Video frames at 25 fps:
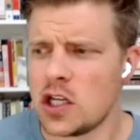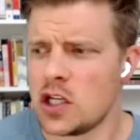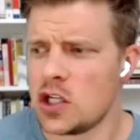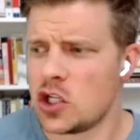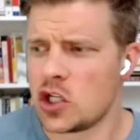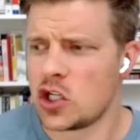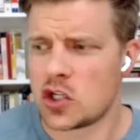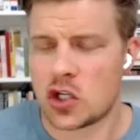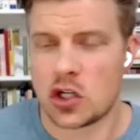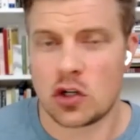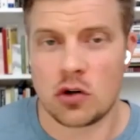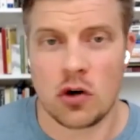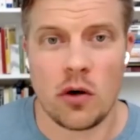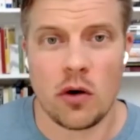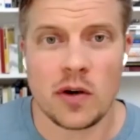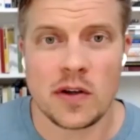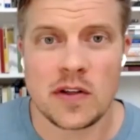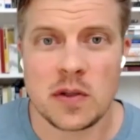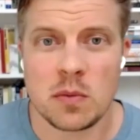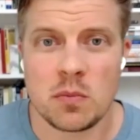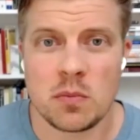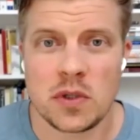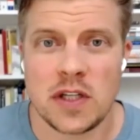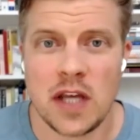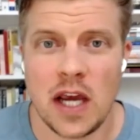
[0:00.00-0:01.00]
just growing
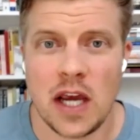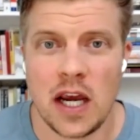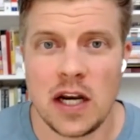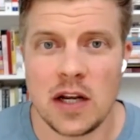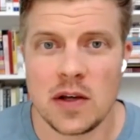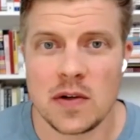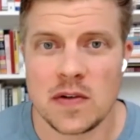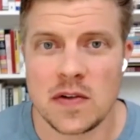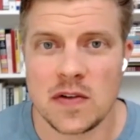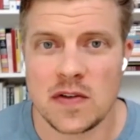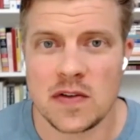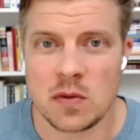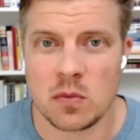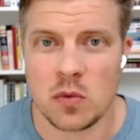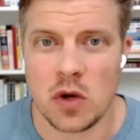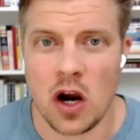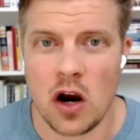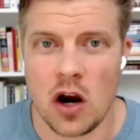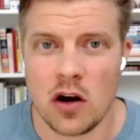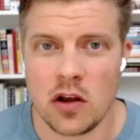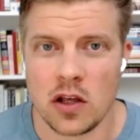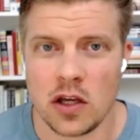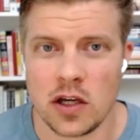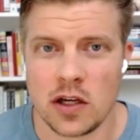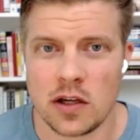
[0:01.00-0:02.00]
some potatoes and some
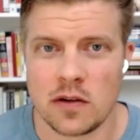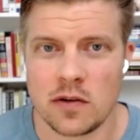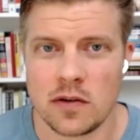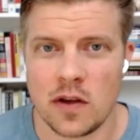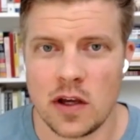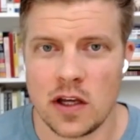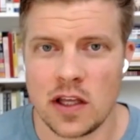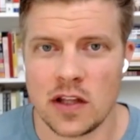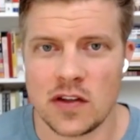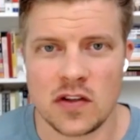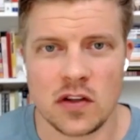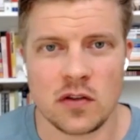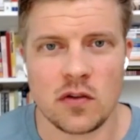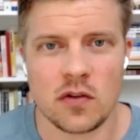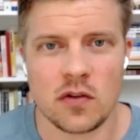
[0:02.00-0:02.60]
garlic. Like, it